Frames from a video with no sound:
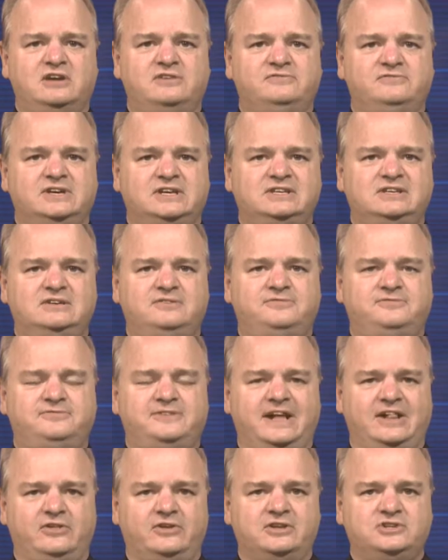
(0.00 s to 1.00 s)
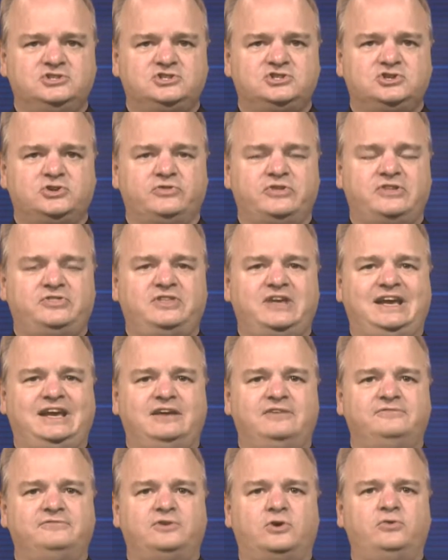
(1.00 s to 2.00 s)
convicted felons so that they
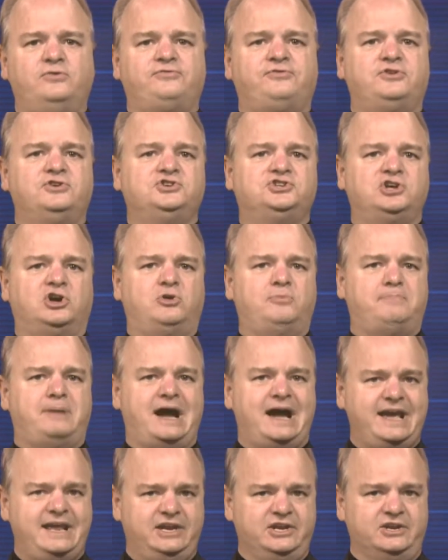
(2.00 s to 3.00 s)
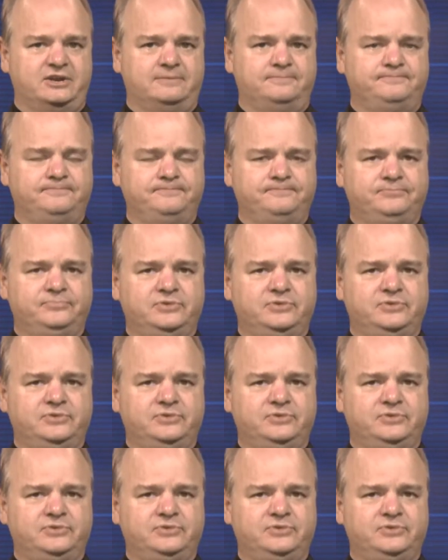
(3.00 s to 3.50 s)
can vote for Joe Biden.